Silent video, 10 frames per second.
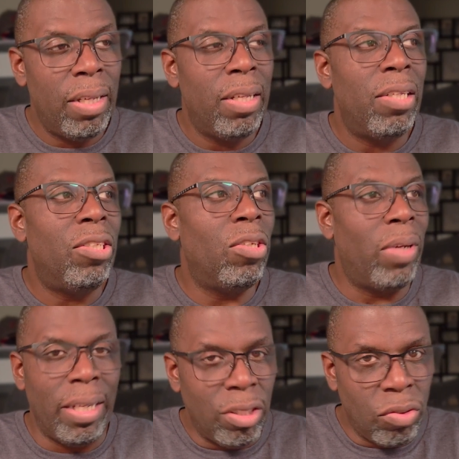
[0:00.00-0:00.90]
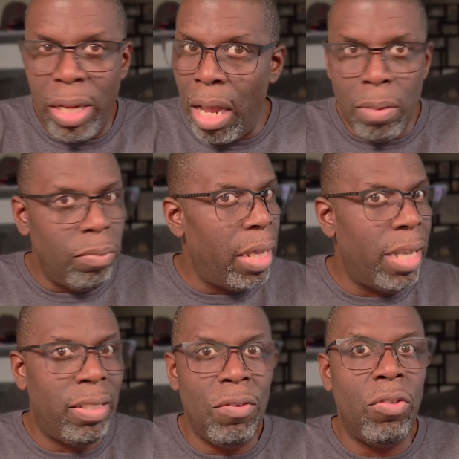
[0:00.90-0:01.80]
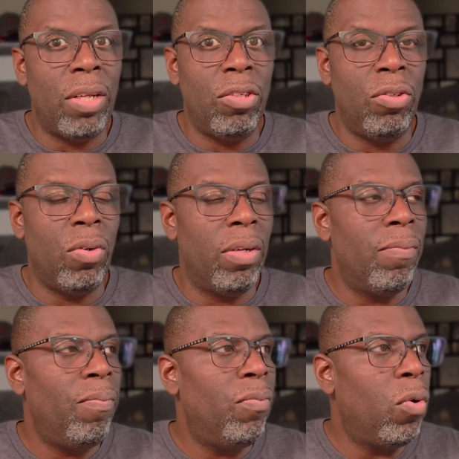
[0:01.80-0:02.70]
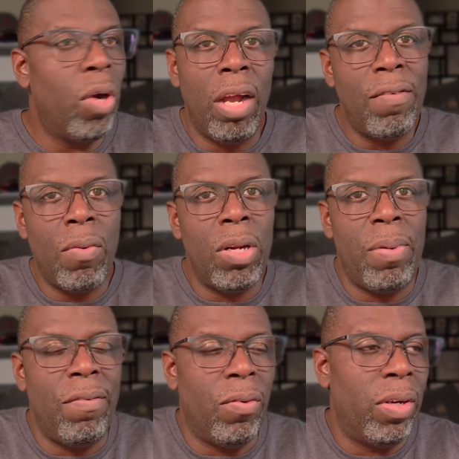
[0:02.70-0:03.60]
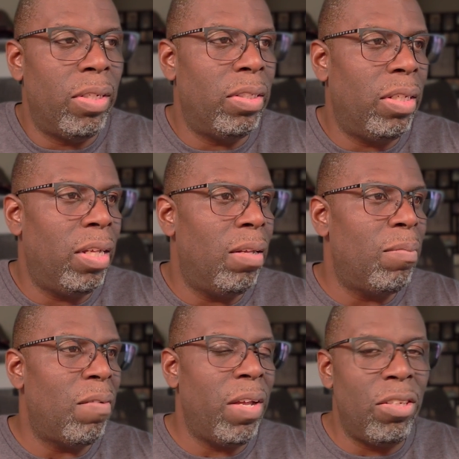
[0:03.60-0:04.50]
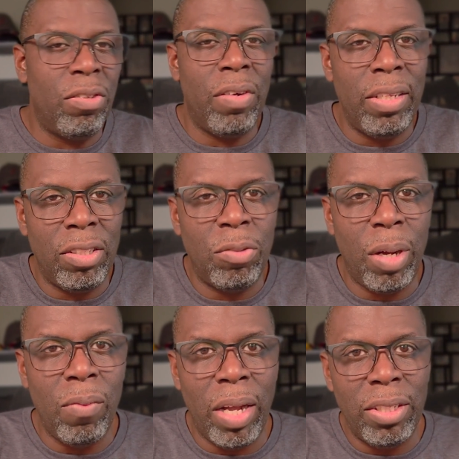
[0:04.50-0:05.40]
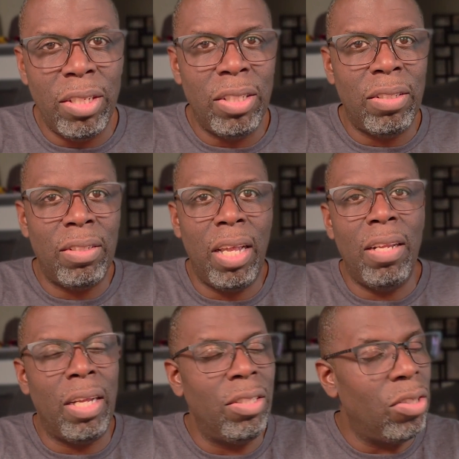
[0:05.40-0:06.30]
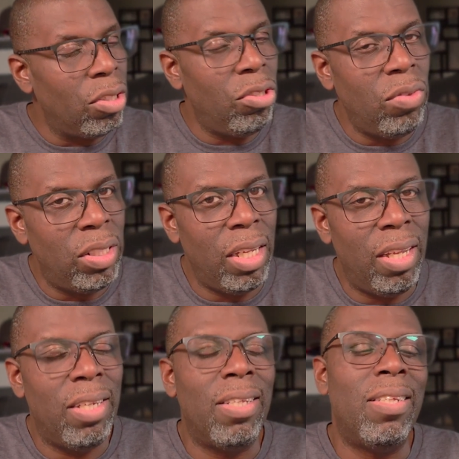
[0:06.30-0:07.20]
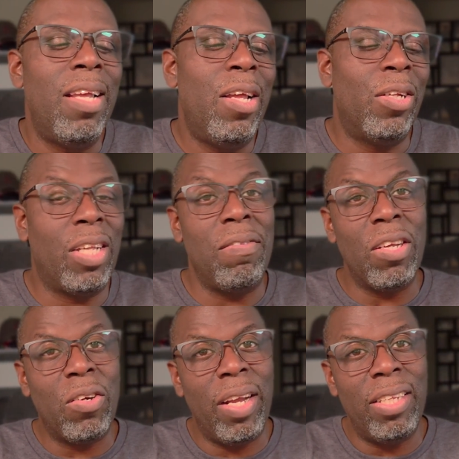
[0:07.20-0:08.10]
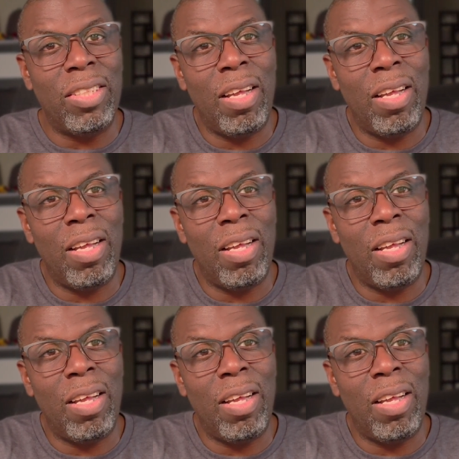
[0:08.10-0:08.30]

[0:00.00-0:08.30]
So like straight up cash $72,000 out the door, or however I want to pay for it. My financial advisor is probably watching this saying, "I thought you said," so I have good credit.